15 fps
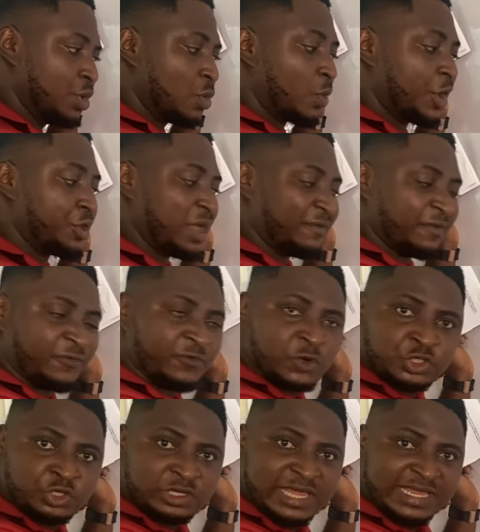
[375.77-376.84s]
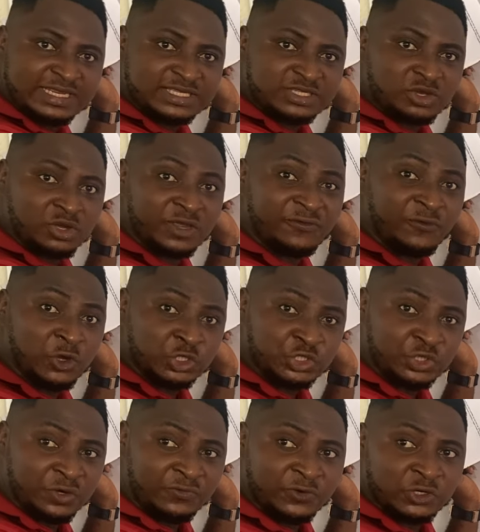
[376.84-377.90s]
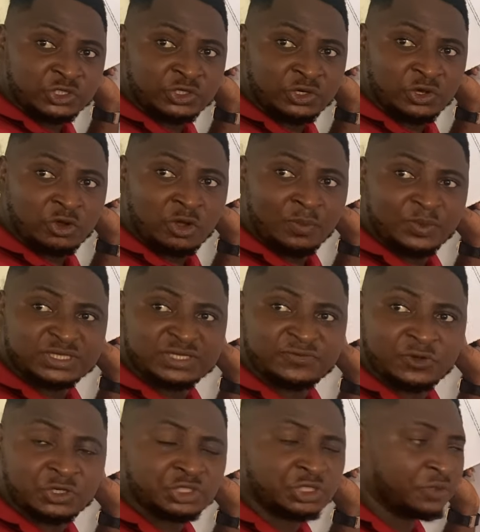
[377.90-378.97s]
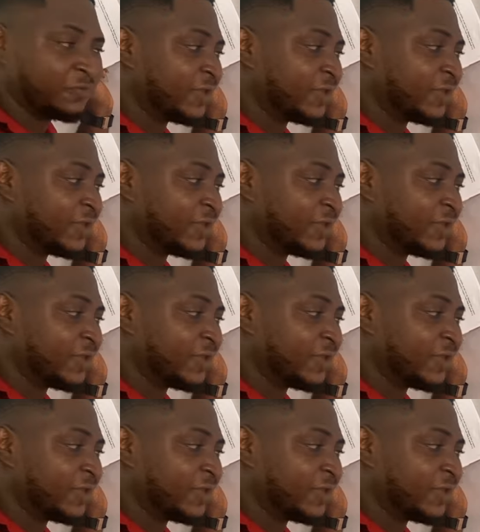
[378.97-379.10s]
when you have a function like this called a function of function or composite function,